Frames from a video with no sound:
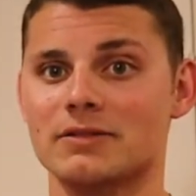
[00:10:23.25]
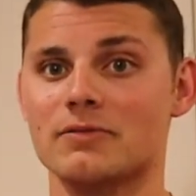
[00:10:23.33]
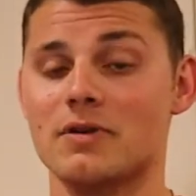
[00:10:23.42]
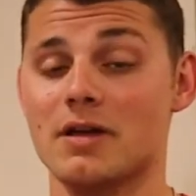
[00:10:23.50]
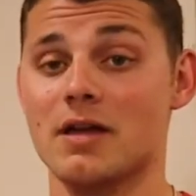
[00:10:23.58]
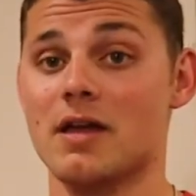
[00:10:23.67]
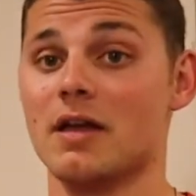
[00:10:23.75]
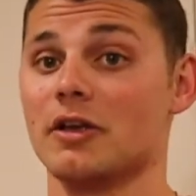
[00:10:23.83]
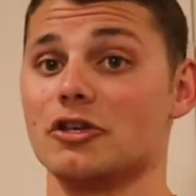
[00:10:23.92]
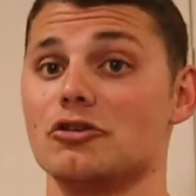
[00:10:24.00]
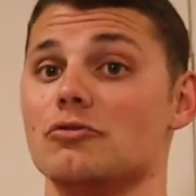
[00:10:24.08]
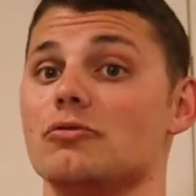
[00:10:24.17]
squat,
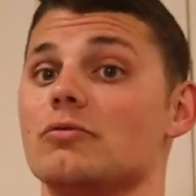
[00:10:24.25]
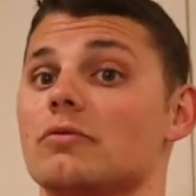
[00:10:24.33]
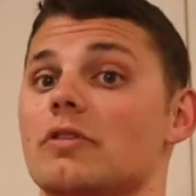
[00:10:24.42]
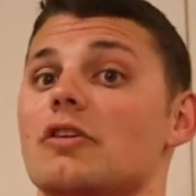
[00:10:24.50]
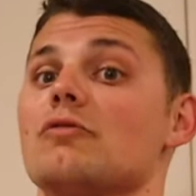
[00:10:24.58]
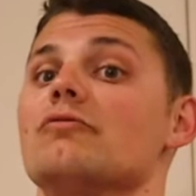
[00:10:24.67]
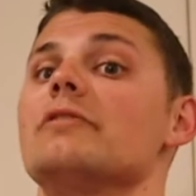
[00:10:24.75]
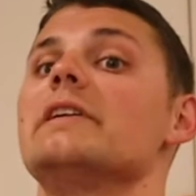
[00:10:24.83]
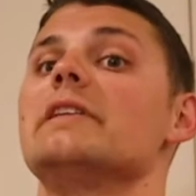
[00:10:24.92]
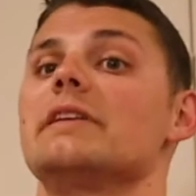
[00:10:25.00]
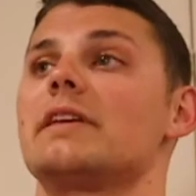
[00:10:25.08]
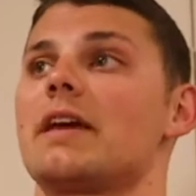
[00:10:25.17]
you
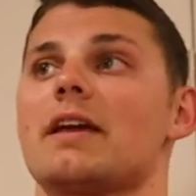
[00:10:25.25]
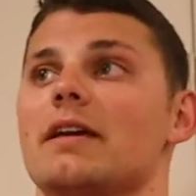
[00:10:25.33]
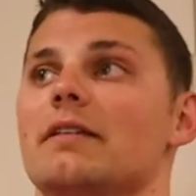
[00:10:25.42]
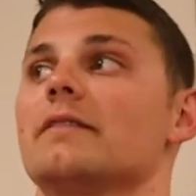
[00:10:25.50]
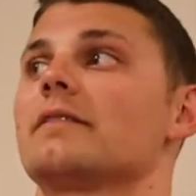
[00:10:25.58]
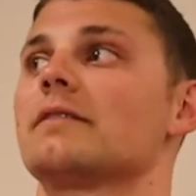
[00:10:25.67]
really can't.